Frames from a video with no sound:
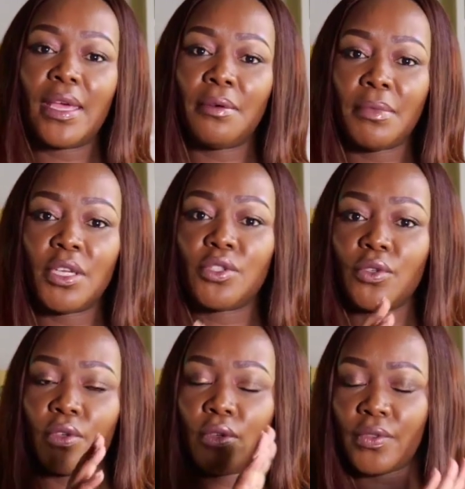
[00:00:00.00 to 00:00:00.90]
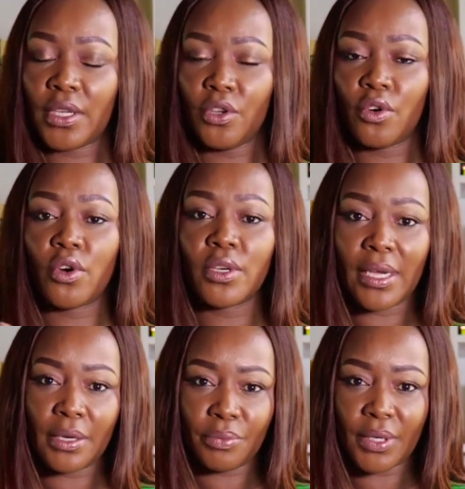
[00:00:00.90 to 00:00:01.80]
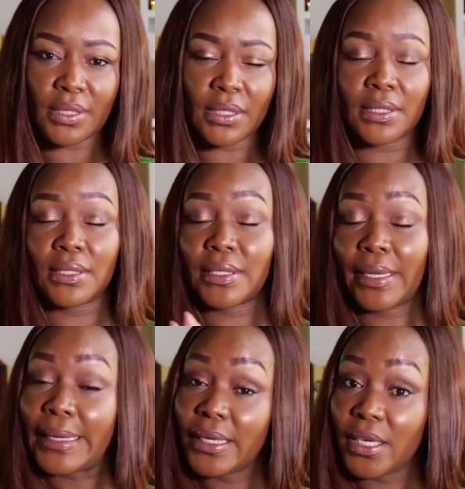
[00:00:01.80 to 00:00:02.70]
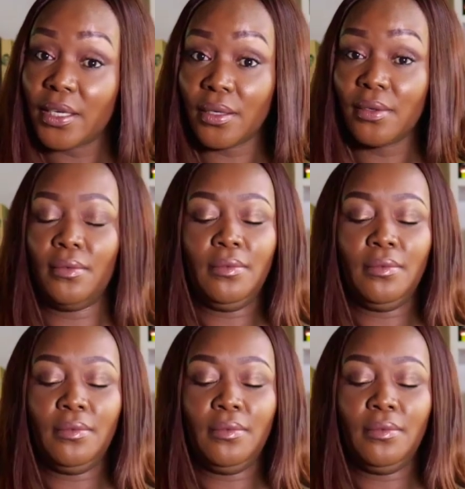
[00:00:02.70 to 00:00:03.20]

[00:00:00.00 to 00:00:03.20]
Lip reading: and make sure that your online presence is clean.